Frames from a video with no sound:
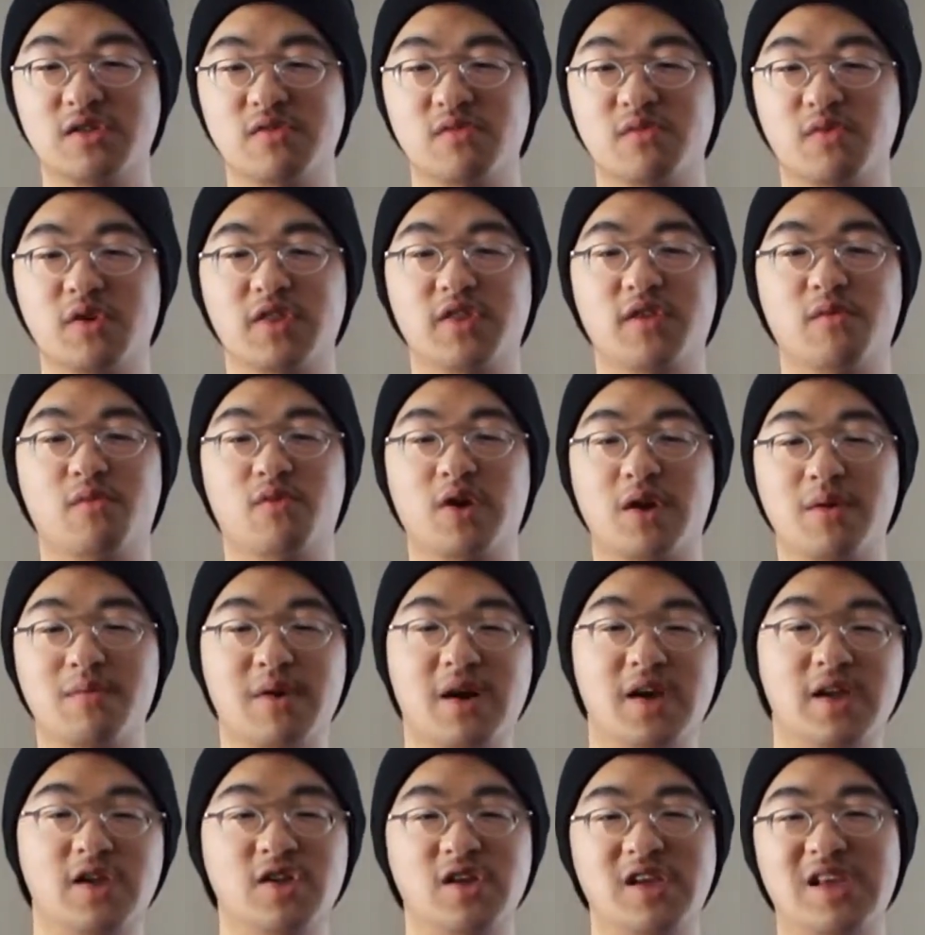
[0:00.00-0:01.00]
with the right
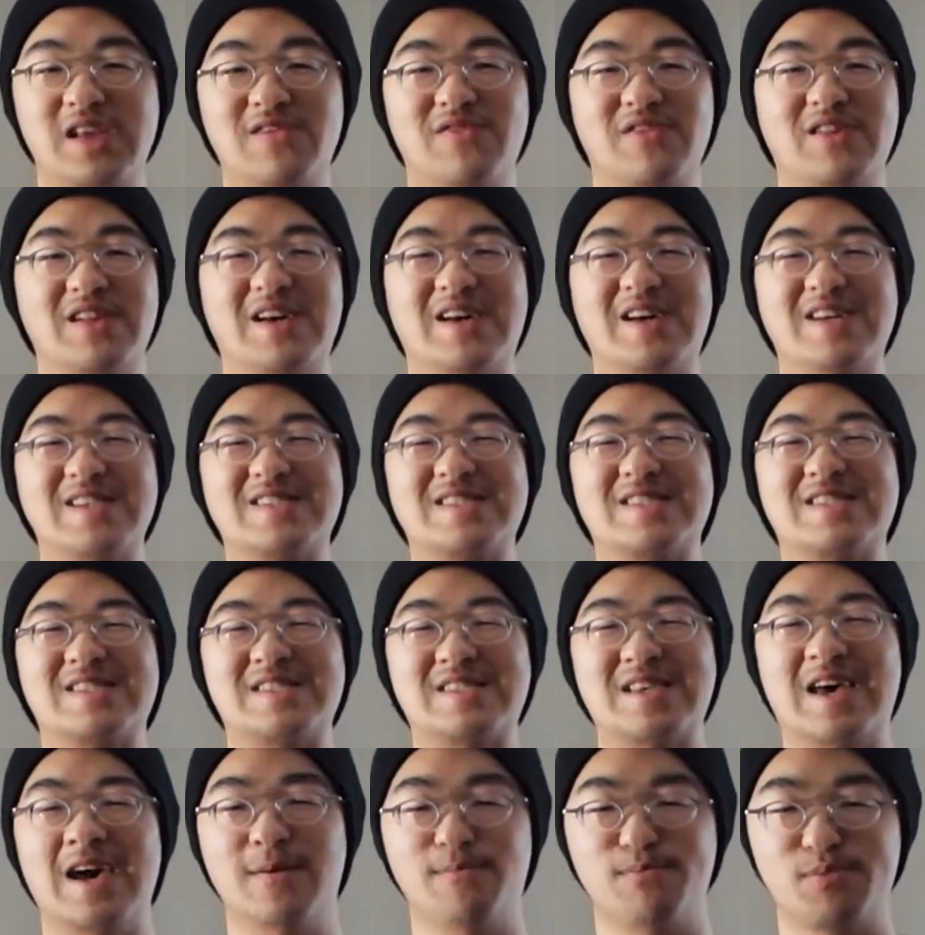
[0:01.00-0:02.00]
mind to even
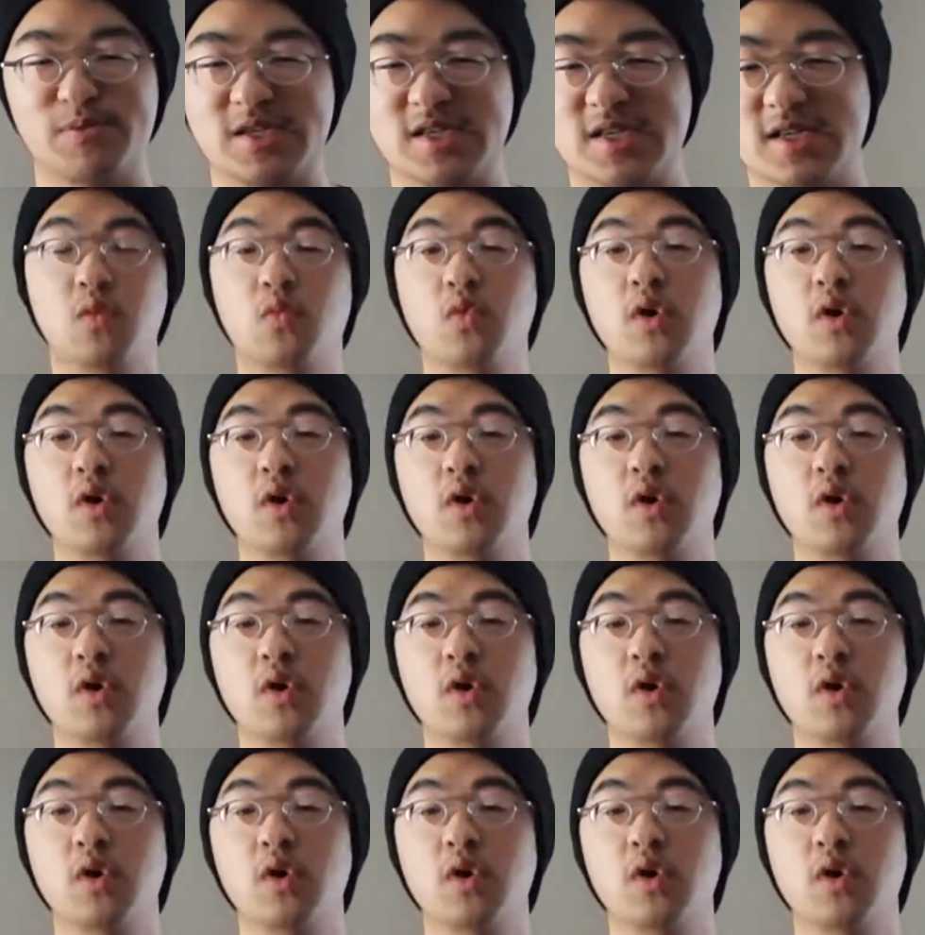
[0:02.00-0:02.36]
accept.